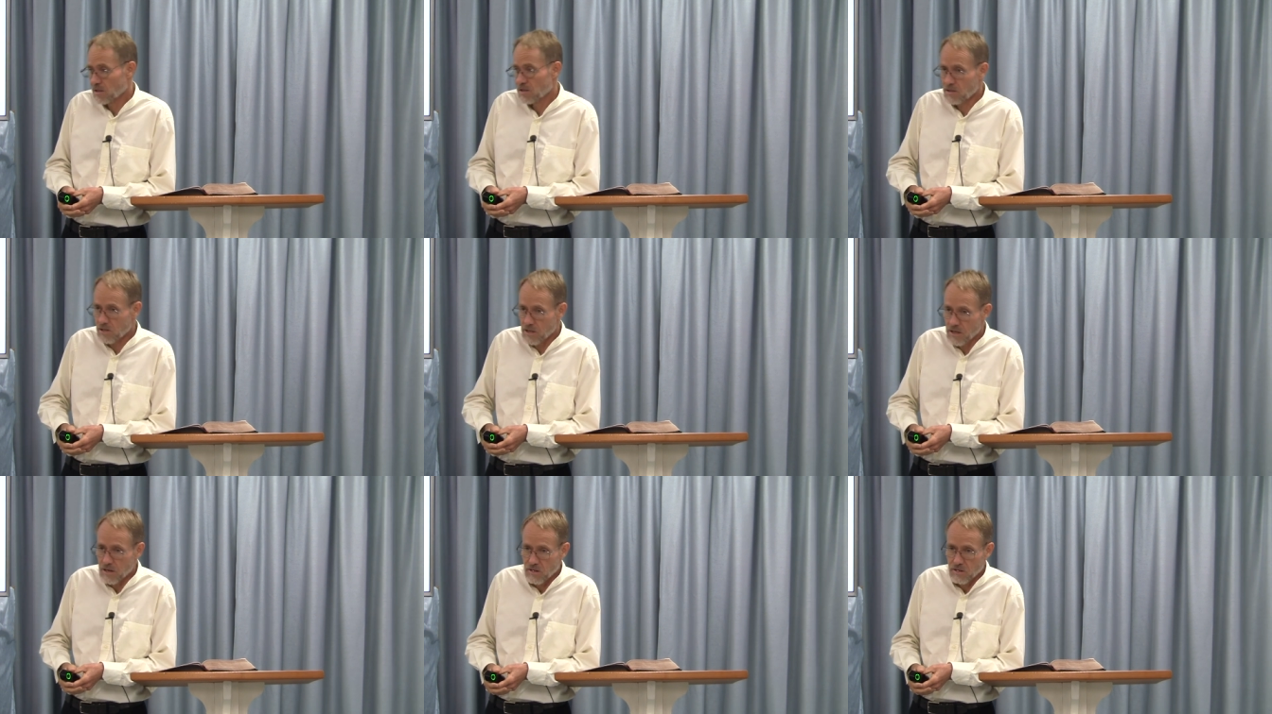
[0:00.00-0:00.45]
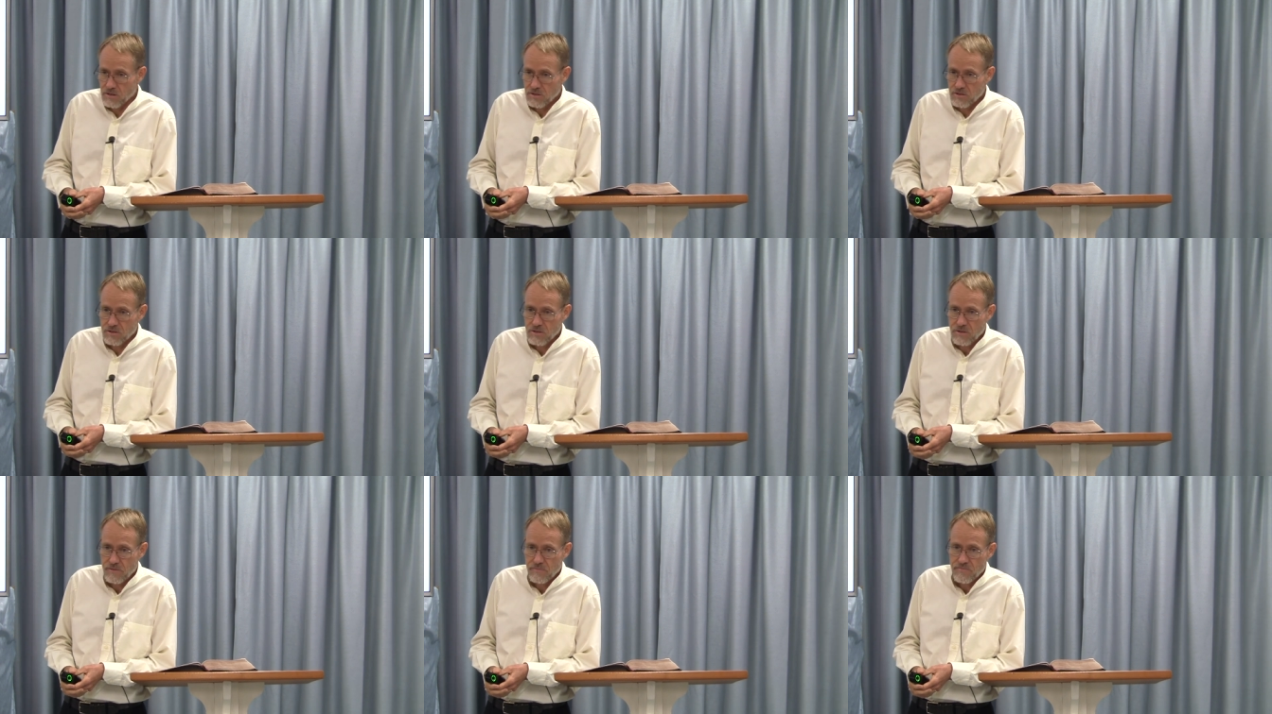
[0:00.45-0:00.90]

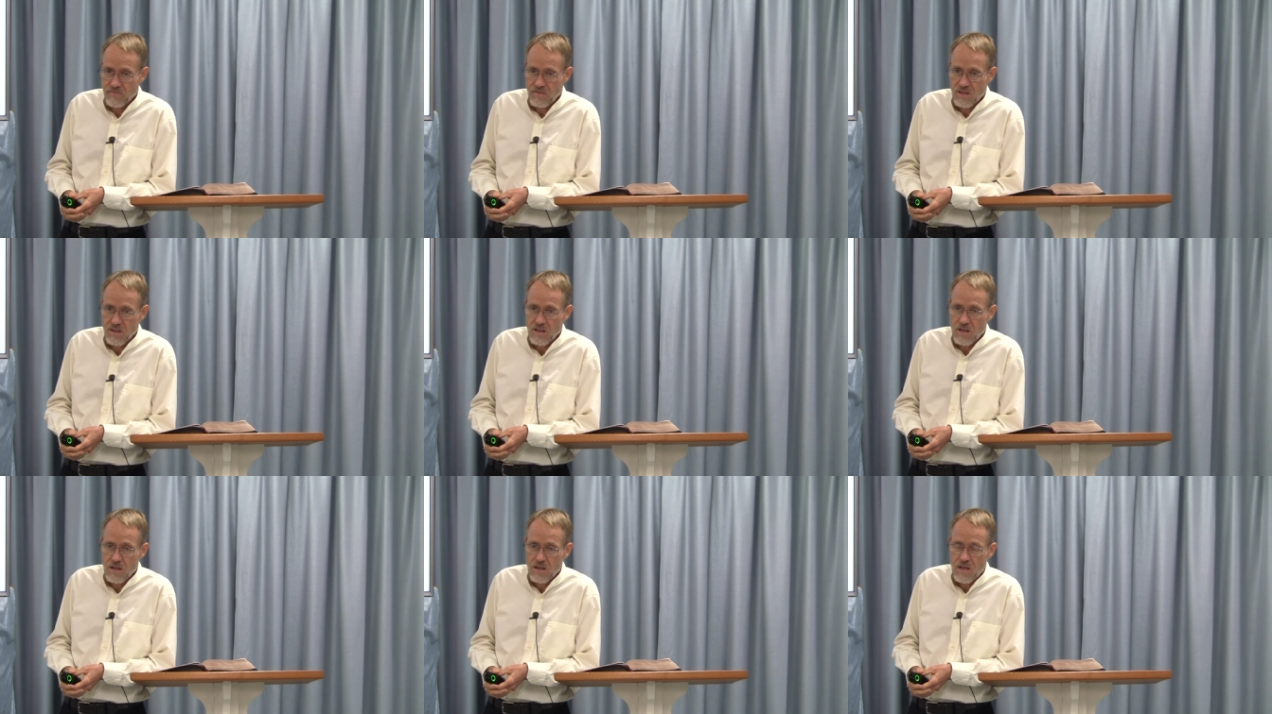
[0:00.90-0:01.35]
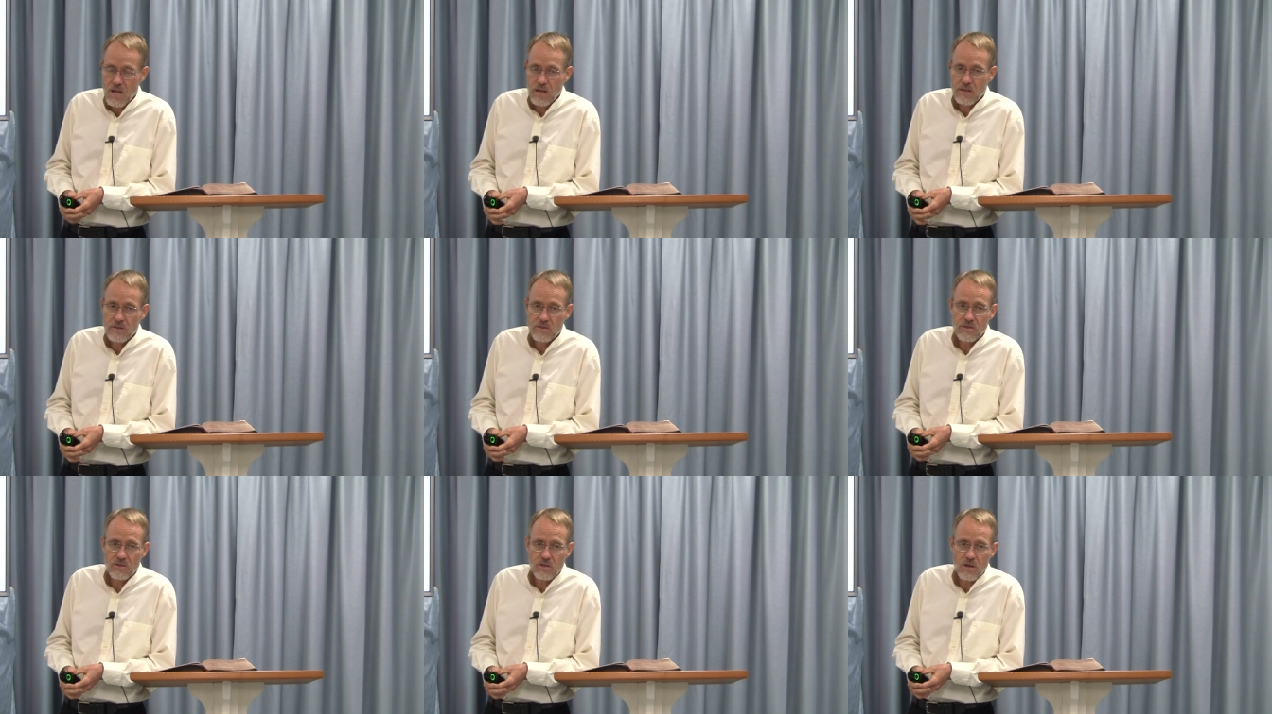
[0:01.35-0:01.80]
years.
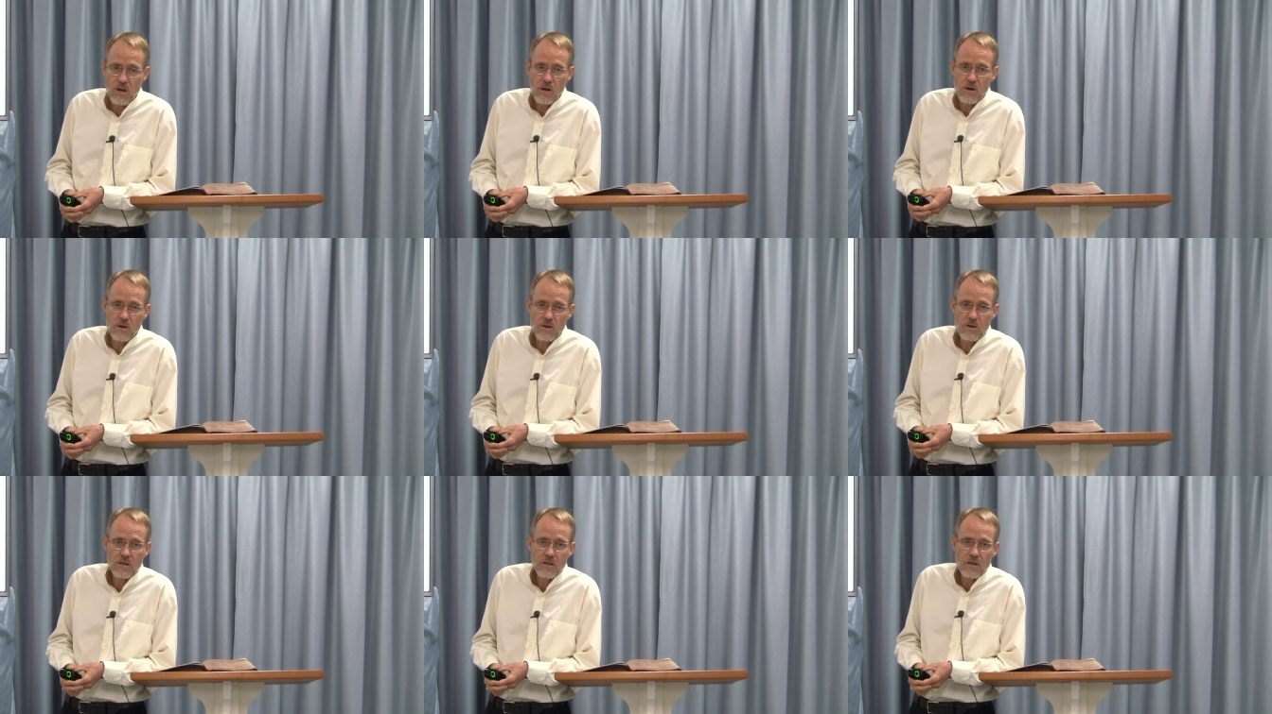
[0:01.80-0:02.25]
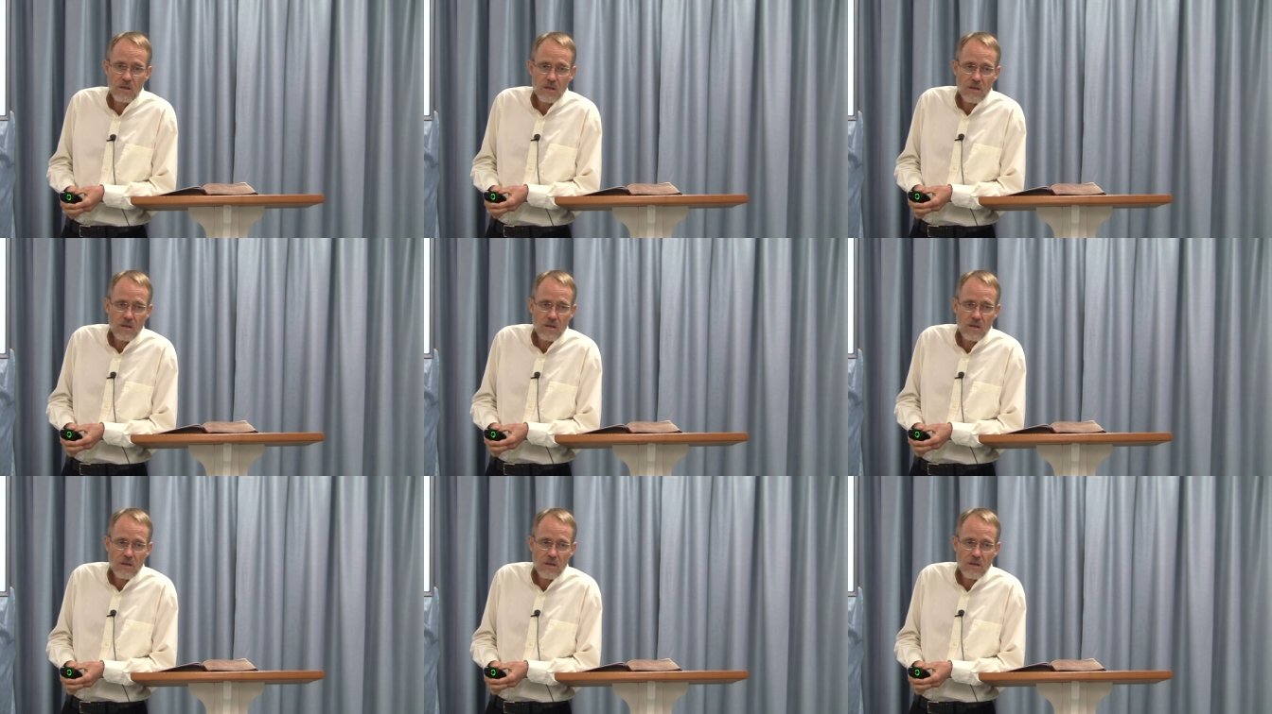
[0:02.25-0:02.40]
And so